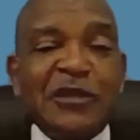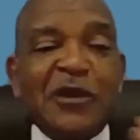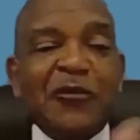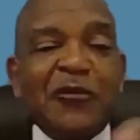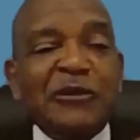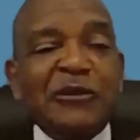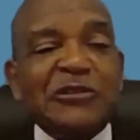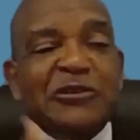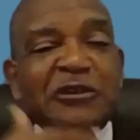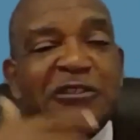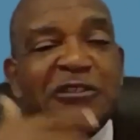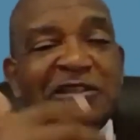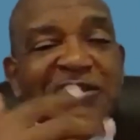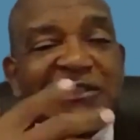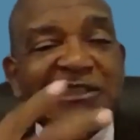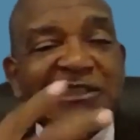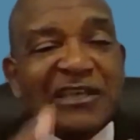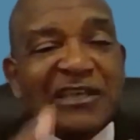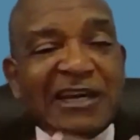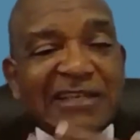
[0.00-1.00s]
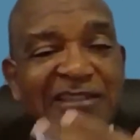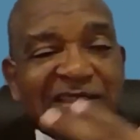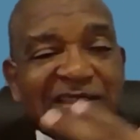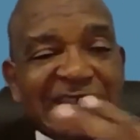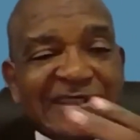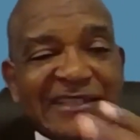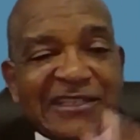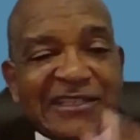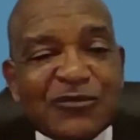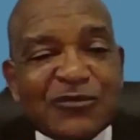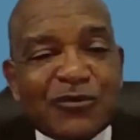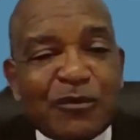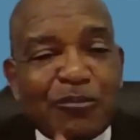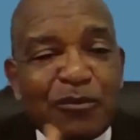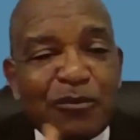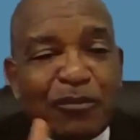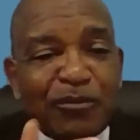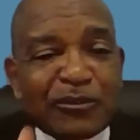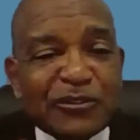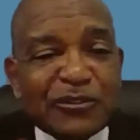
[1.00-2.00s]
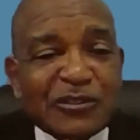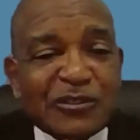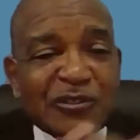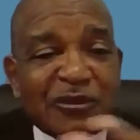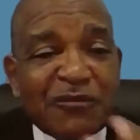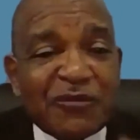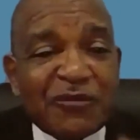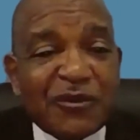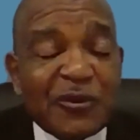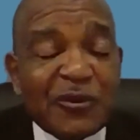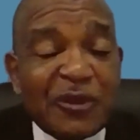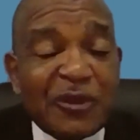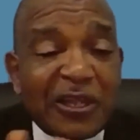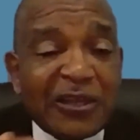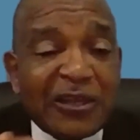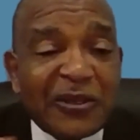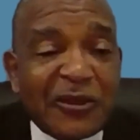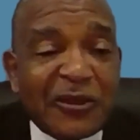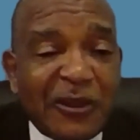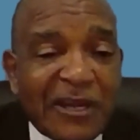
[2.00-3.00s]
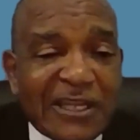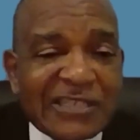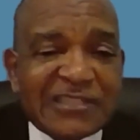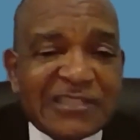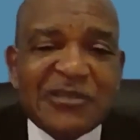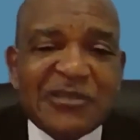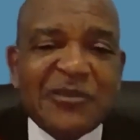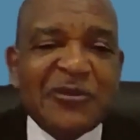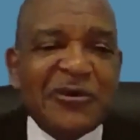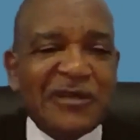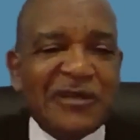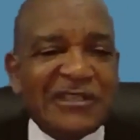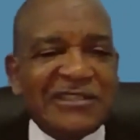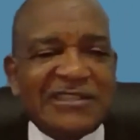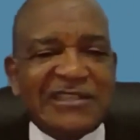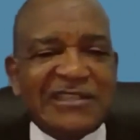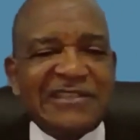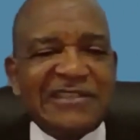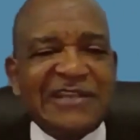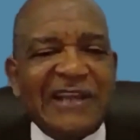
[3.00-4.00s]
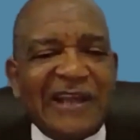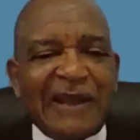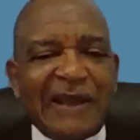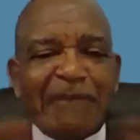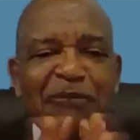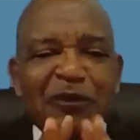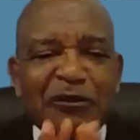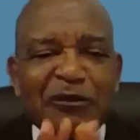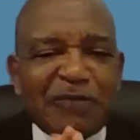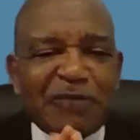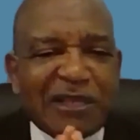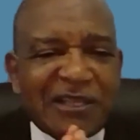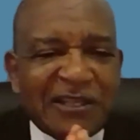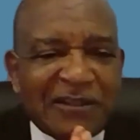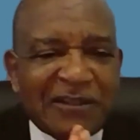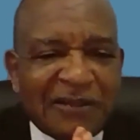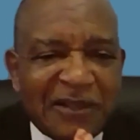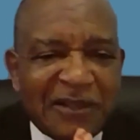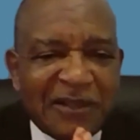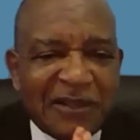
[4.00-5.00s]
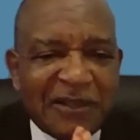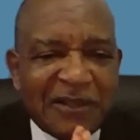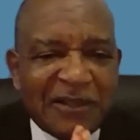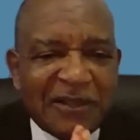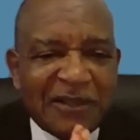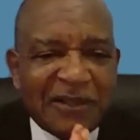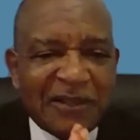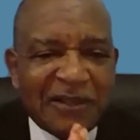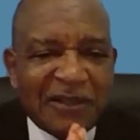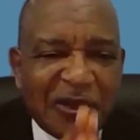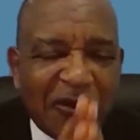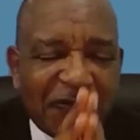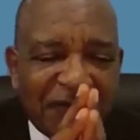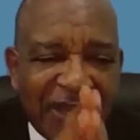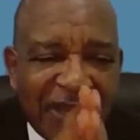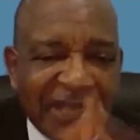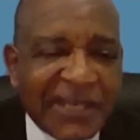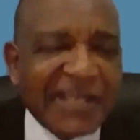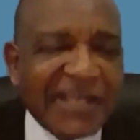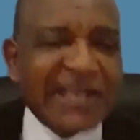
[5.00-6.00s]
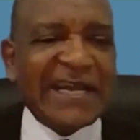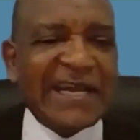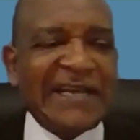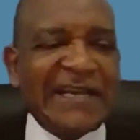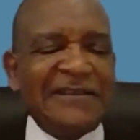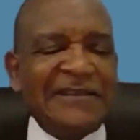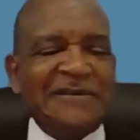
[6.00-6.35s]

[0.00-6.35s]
We're just discussing things for purposes of knowledge, exchange. I'm not making prescription of any kind.